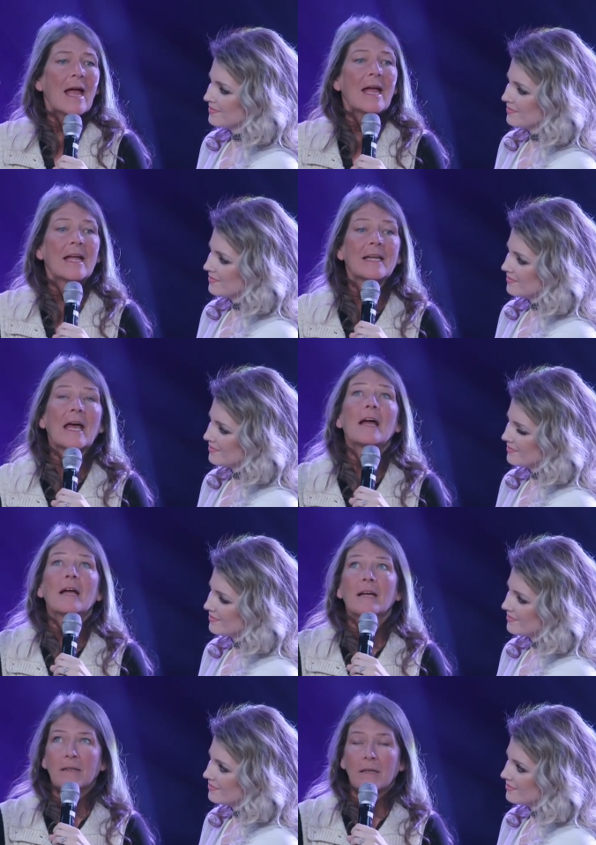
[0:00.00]
Speaker 1: in
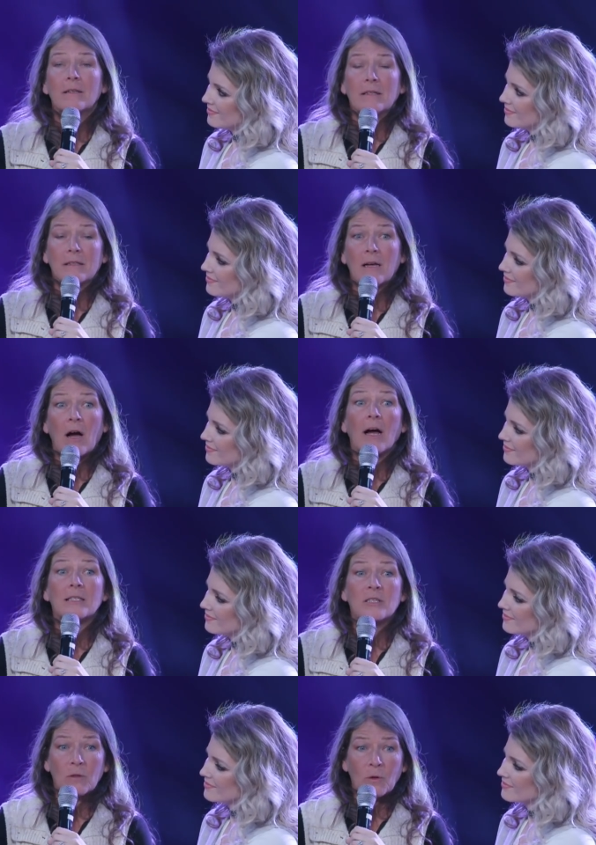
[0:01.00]

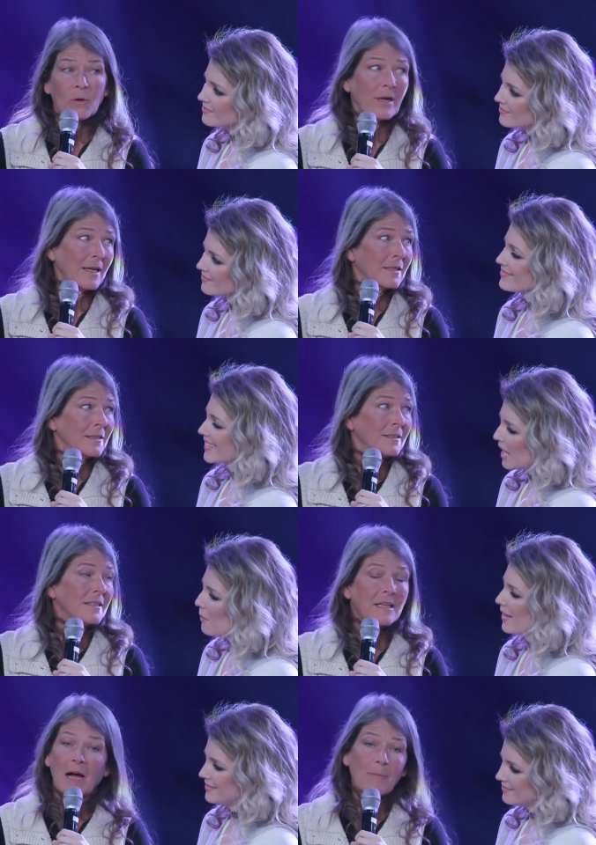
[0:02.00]
God's glory,
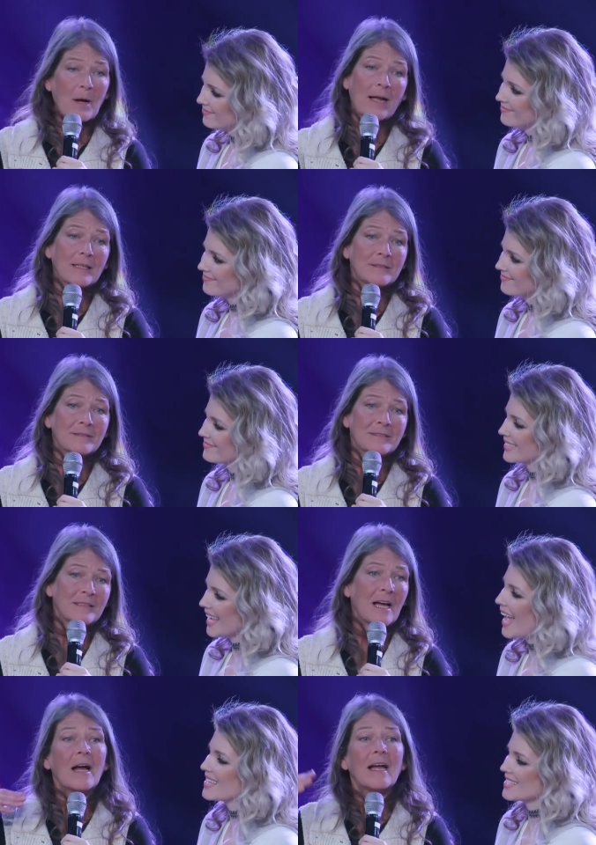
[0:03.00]
not mine.
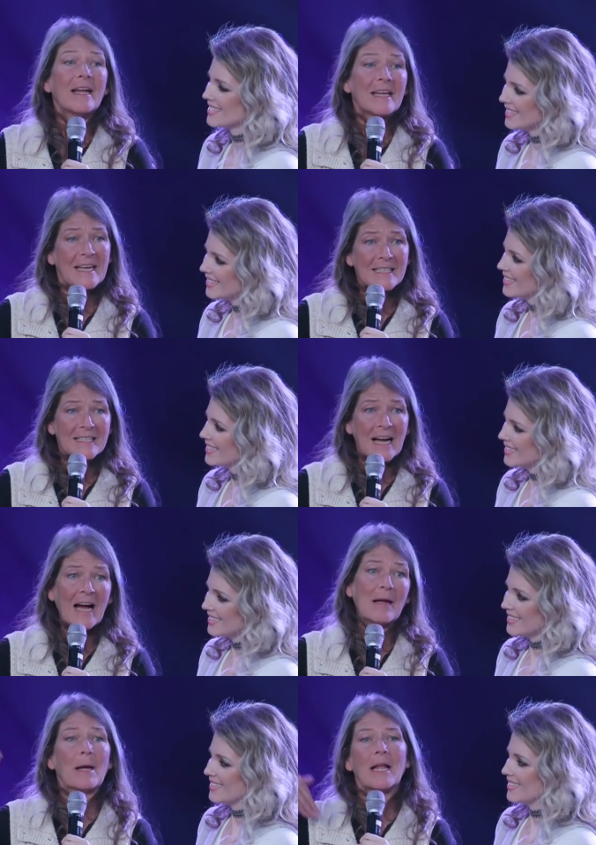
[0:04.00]
Not in his
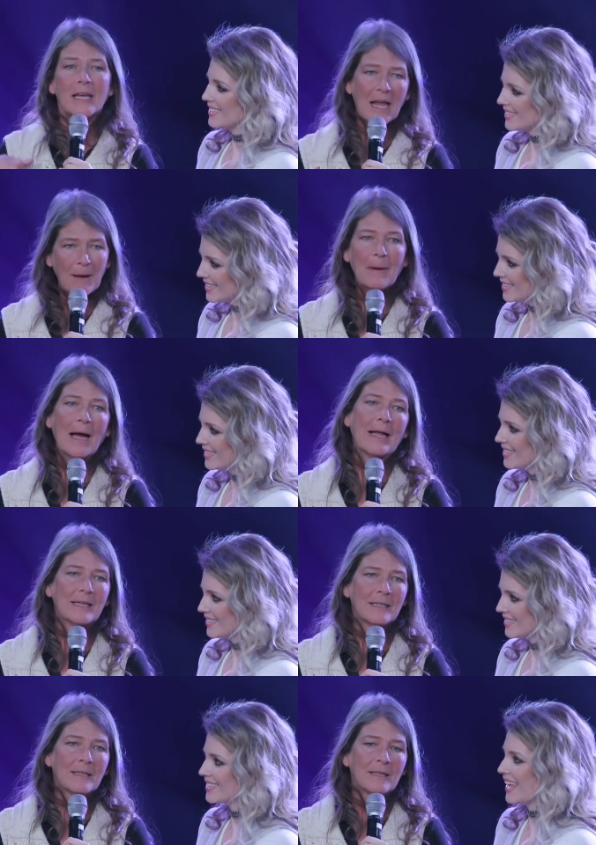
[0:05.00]
time, not mine.
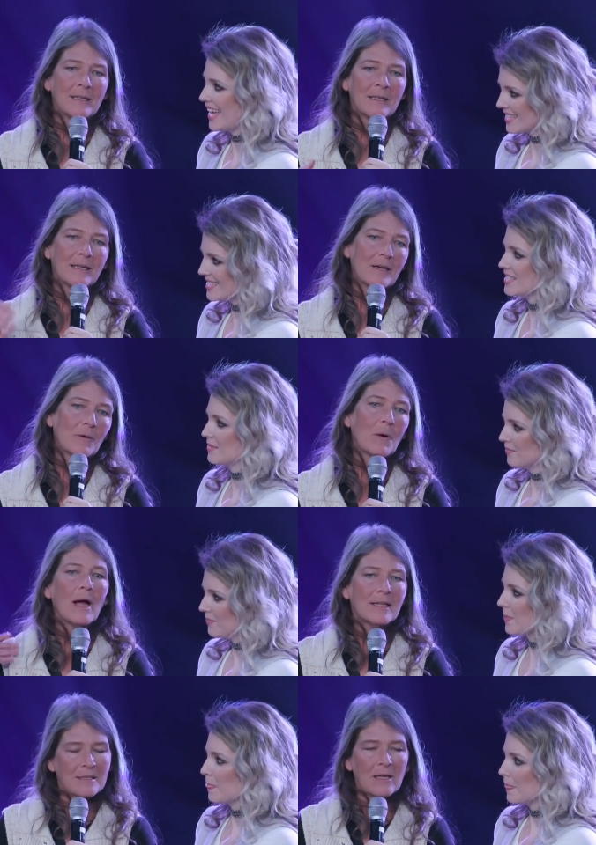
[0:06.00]
Yes. You know,
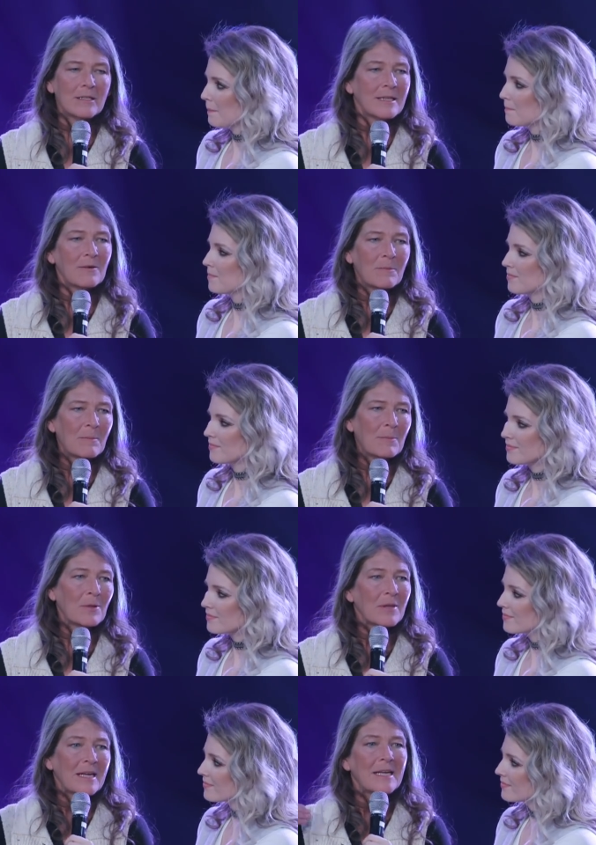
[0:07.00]
as long as I
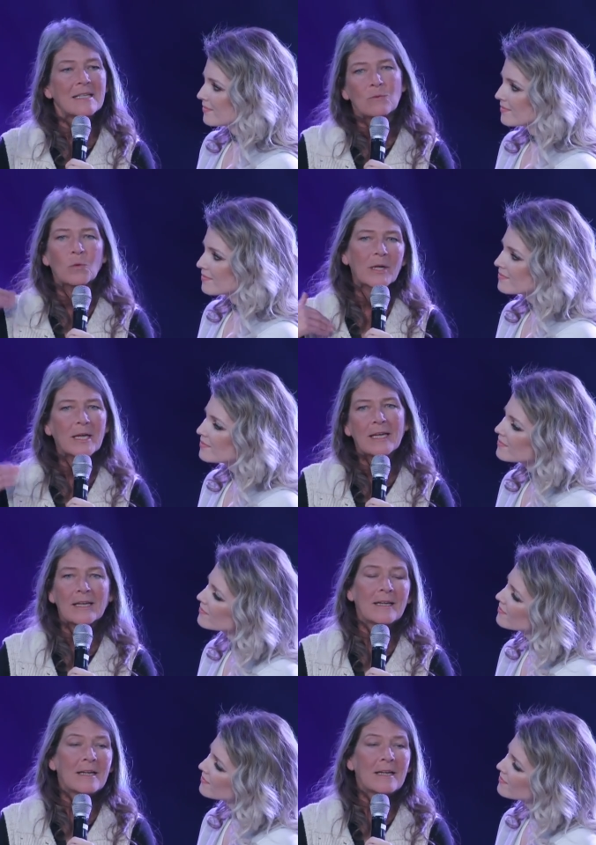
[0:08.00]
remember that he's working